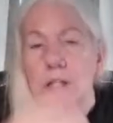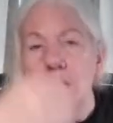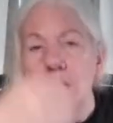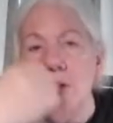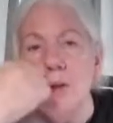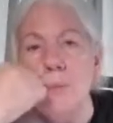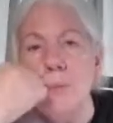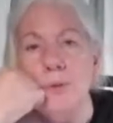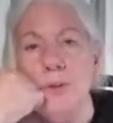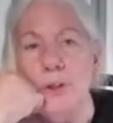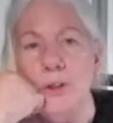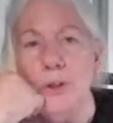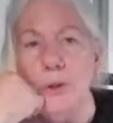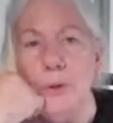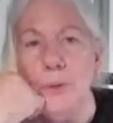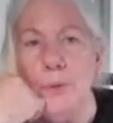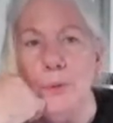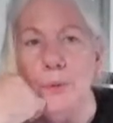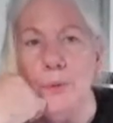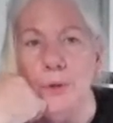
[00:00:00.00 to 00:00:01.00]
So the
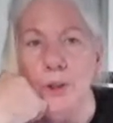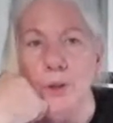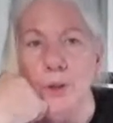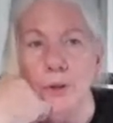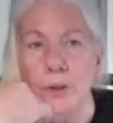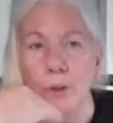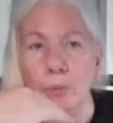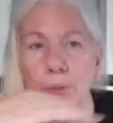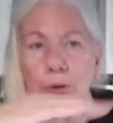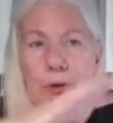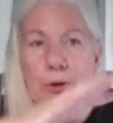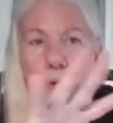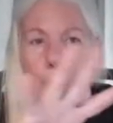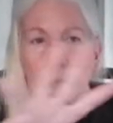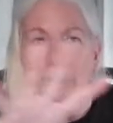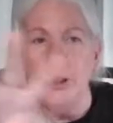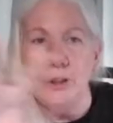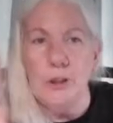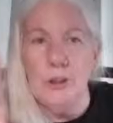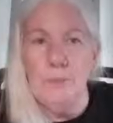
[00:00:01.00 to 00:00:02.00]
blue
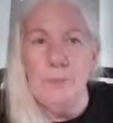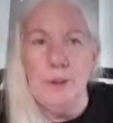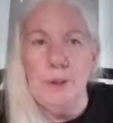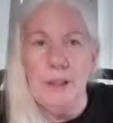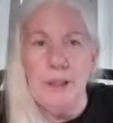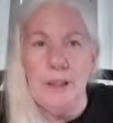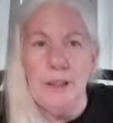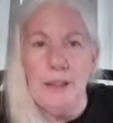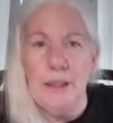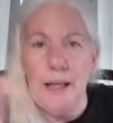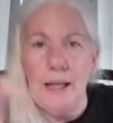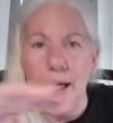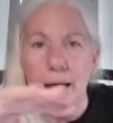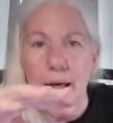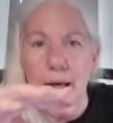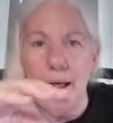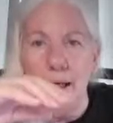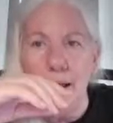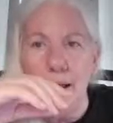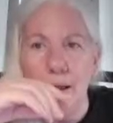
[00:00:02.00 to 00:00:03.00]
could be
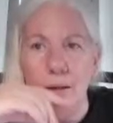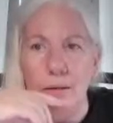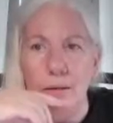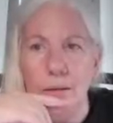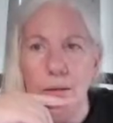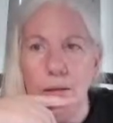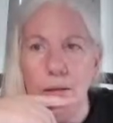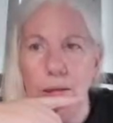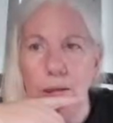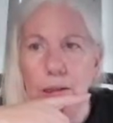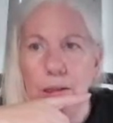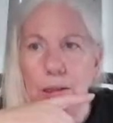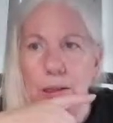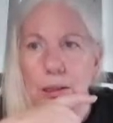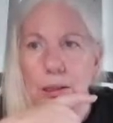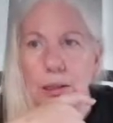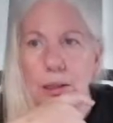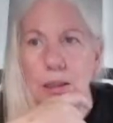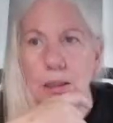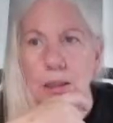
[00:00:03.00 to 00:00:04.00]
like
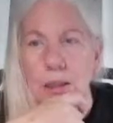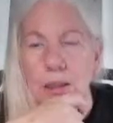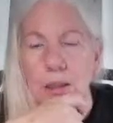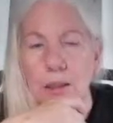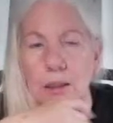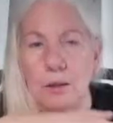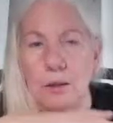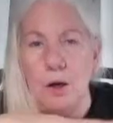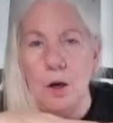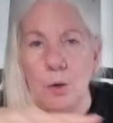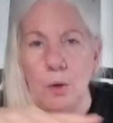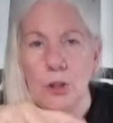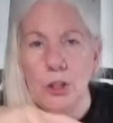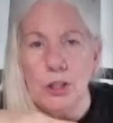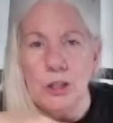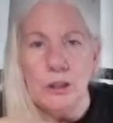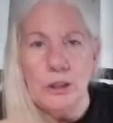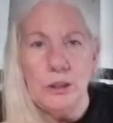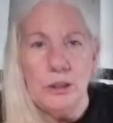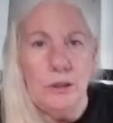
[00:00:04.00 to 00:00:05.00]
the
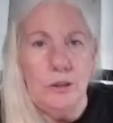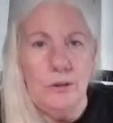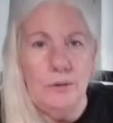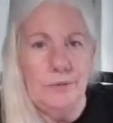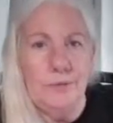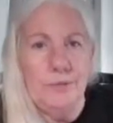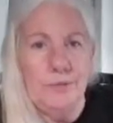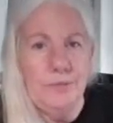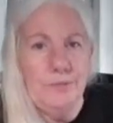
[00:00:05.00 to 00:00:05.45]
ocean,